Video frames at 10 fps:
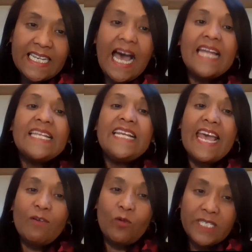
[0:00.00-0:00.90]
and
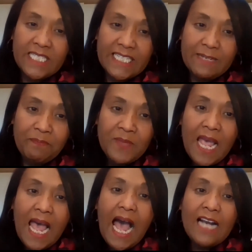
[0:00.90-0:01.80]
inequity.
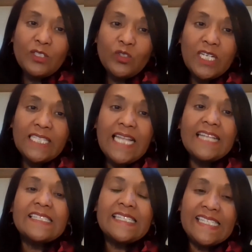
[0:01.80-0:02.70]
Actually, that
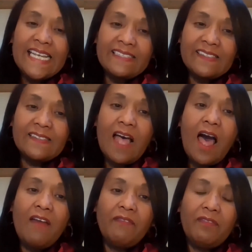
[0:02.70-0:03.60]
sits
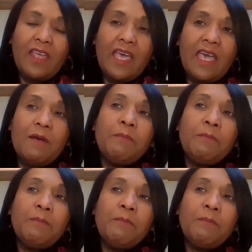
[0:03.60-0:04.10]
at the